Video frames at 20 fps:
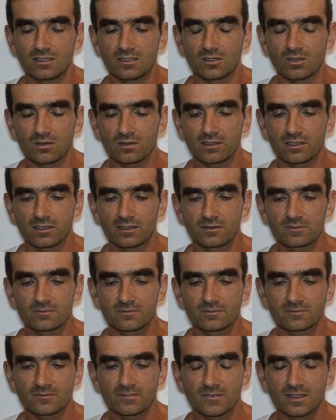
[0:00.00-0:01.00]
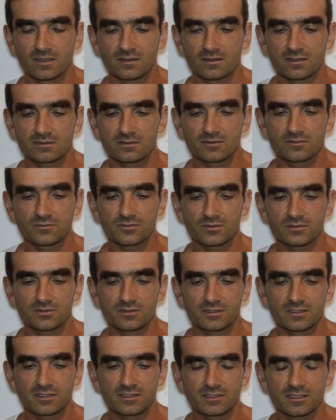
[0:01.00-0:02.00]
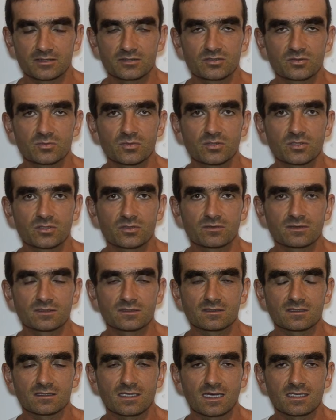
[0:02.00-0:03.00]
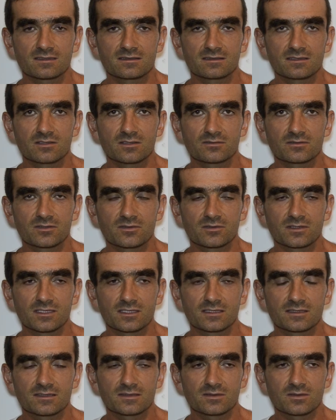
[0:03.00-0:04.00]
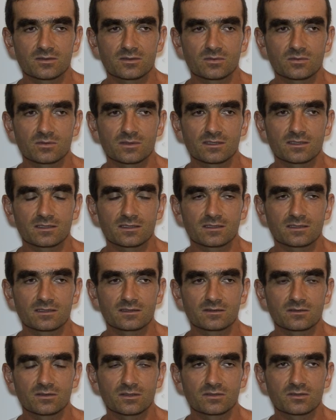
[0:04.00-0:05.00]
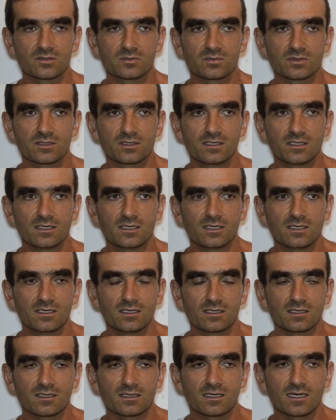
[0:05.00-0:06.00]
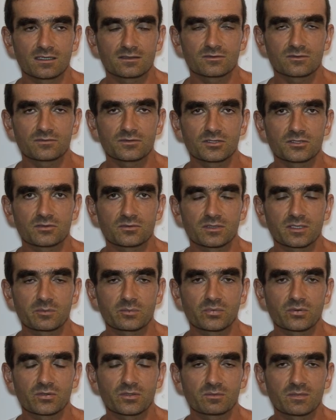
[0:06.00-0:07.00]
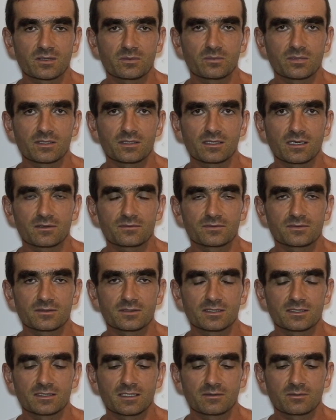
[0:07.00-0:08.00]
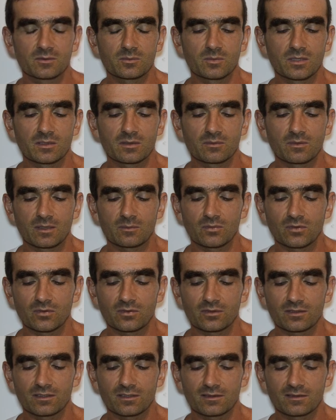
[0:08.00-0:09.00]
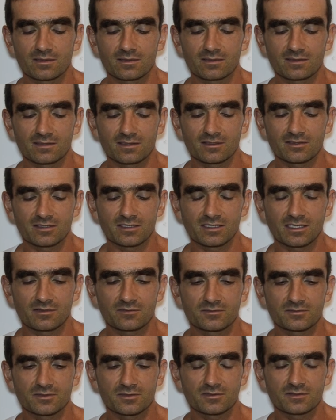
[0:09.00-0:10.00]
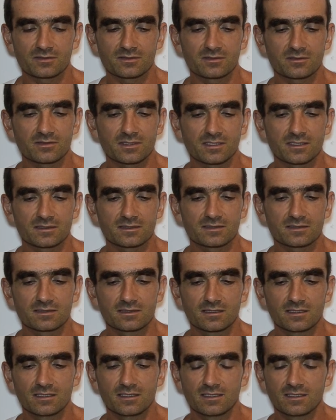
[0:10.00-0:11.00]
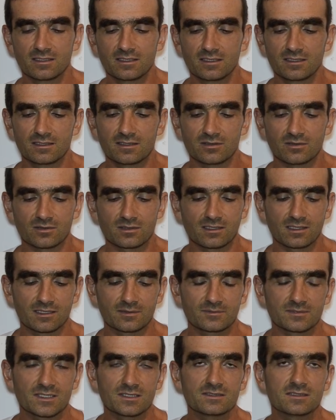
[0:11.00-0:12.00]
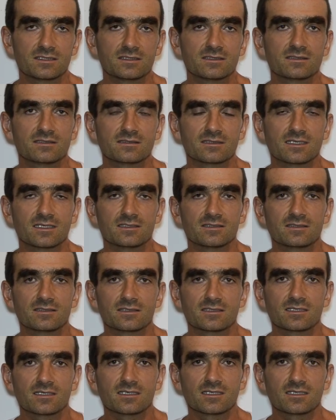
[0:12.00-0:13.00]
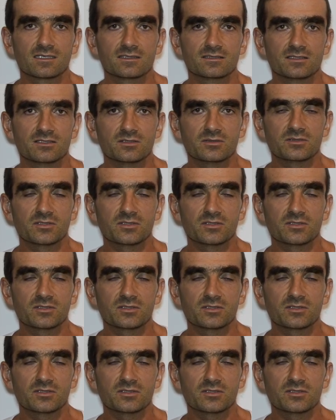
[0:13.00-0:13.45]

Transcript: Okay, that's it for today. And tomorrow is the last day of the race, so uh, it's going to be last official report. Maybe after that I will make one more, like day after the race. Okay, that's it and see you